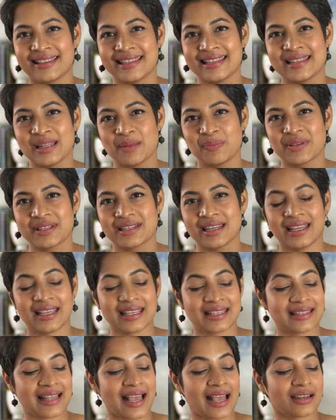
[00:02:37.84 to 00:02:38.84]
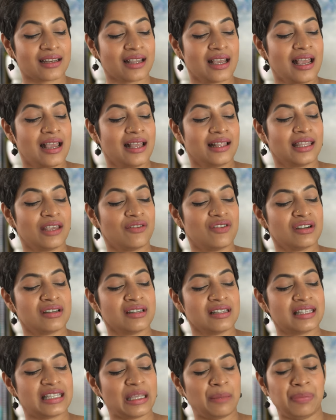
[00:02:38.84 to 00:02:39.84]
this lipstick, is that they've written
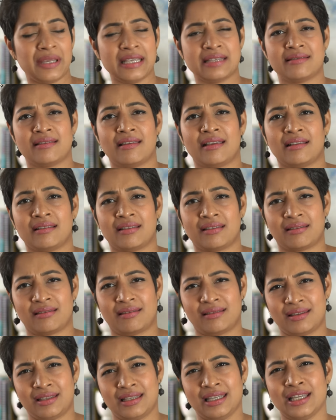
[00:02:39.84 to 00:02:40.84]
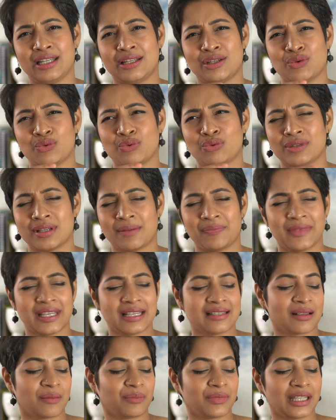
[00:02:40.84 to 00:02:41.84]
CP6, C2 something
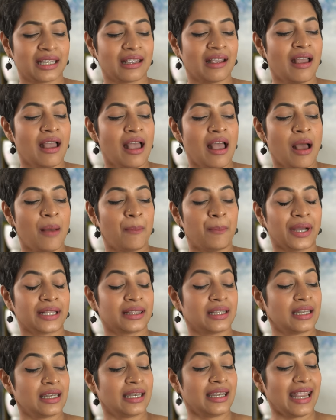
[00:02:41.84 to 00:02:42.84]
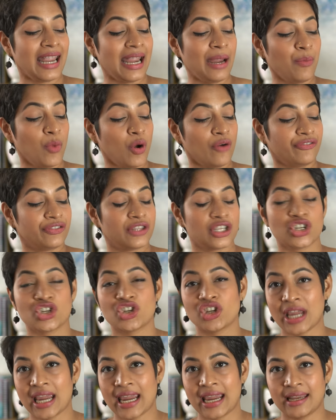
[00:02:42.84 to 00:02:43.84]
something, but the name of the
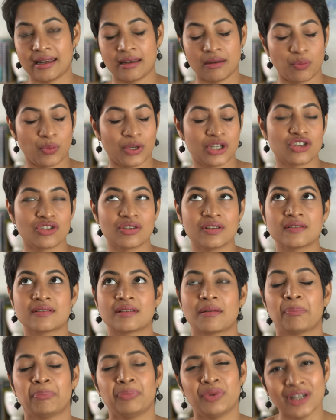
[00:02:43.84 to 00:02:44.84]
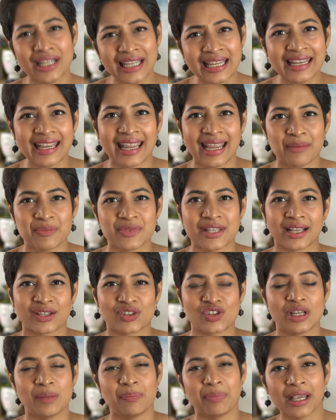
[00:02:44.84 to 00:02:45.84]
shade, which is pretty names
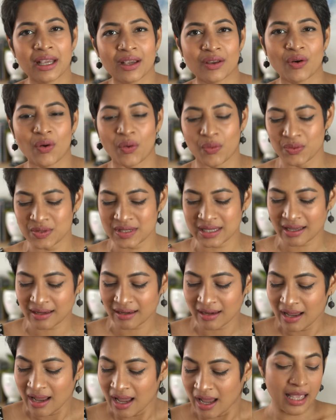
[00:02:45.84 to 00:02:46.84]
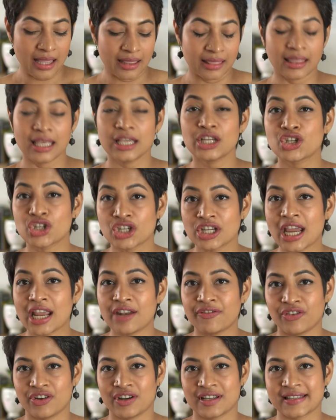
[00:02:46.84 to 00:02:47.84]
actually, Pink Rose, and this
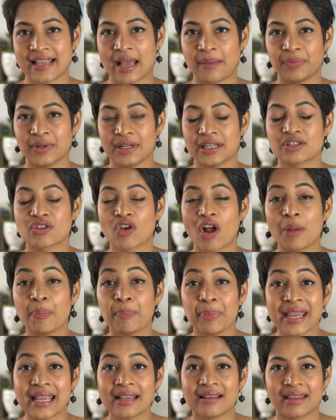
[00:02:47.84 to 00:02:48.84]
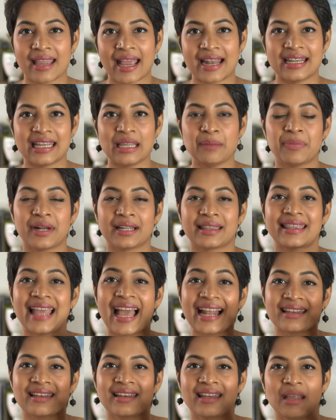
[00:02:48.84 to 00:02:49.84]
shade for example is called Pink Candy, but
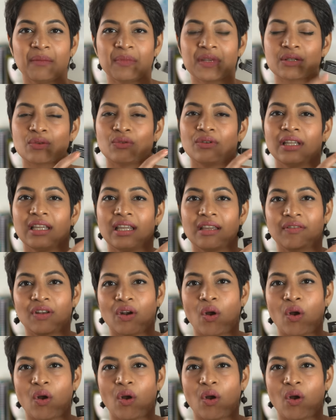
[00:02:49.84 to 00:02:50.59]
that name is only given